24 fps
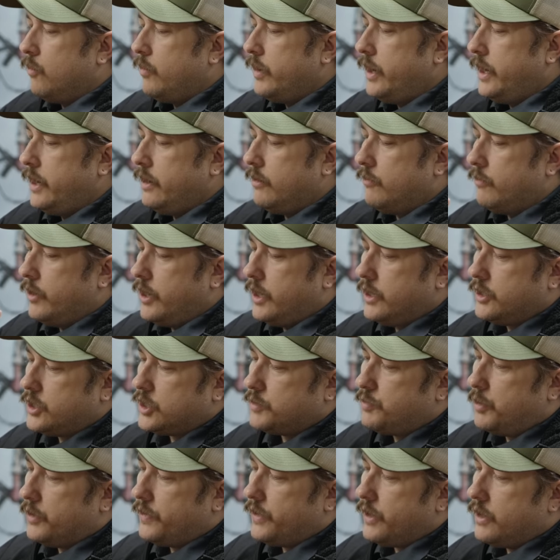we didn't
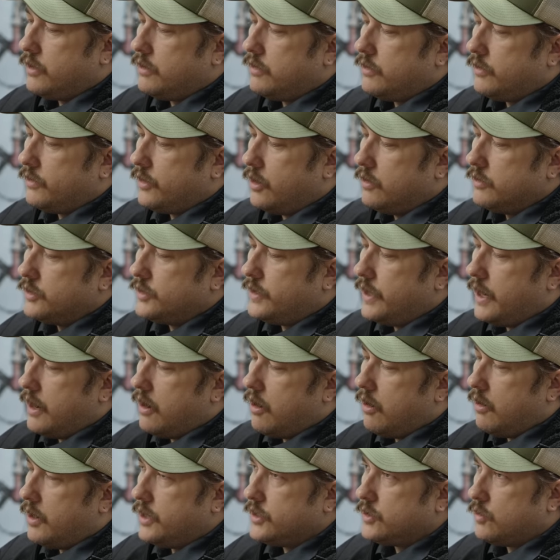just put those
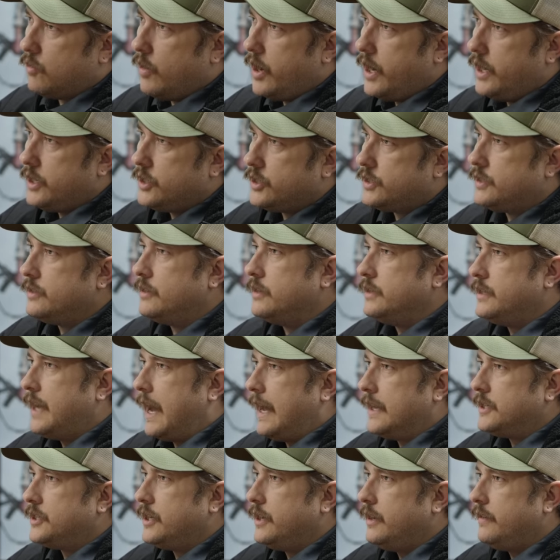there as a way just to
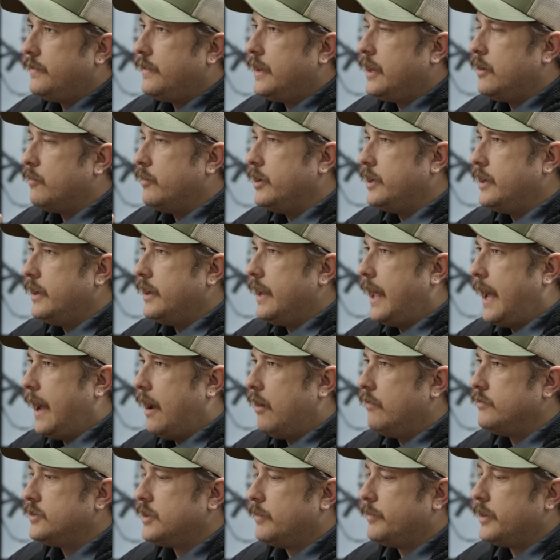attach anything. We did
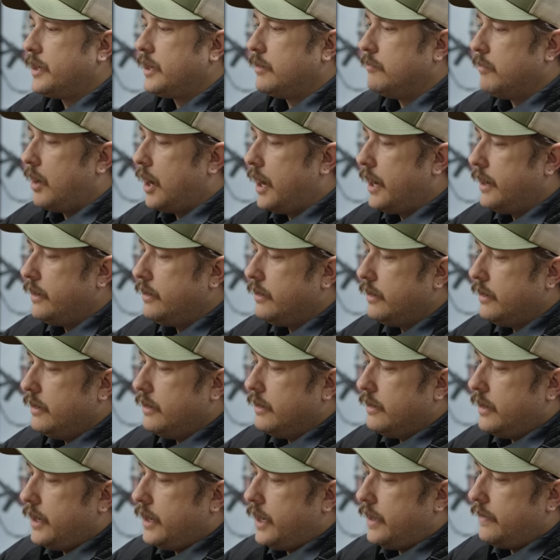have something in mind,
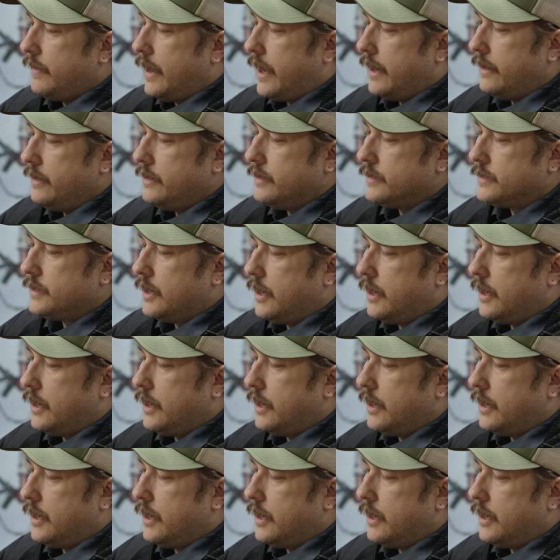and that is